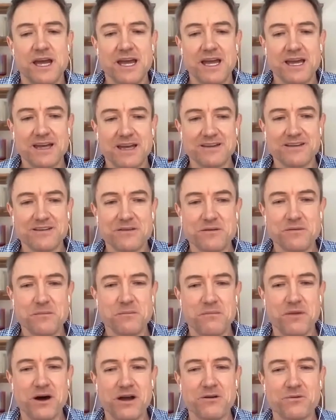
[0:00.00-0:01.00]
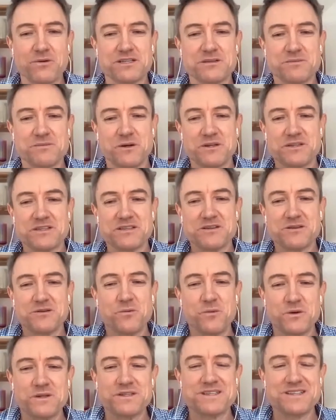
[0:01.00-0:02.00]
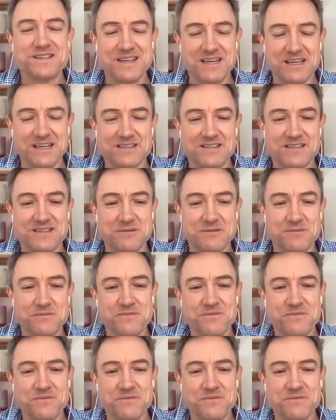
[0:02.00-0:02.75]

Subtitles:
And my response was this: